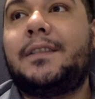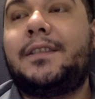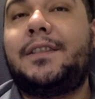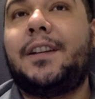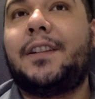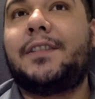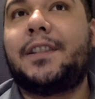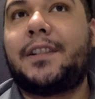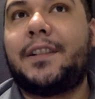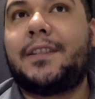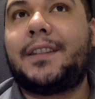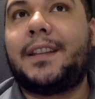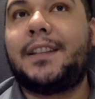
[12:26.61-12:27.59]
does the
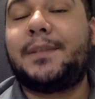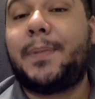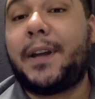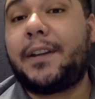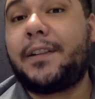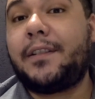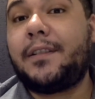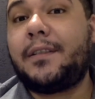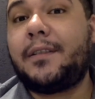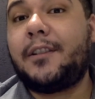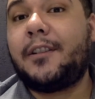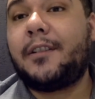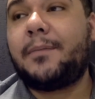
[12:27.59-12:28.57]
good things better,
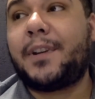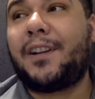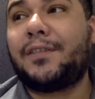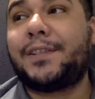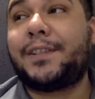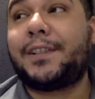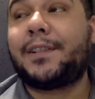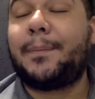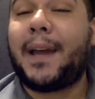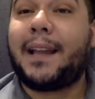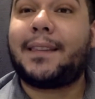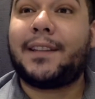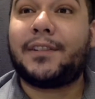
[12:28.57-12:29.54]
but also does the
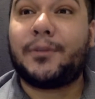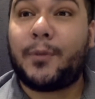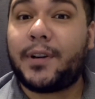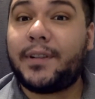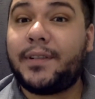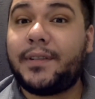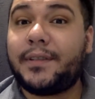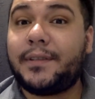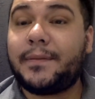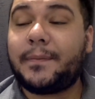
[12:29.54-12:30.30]
bad things worse.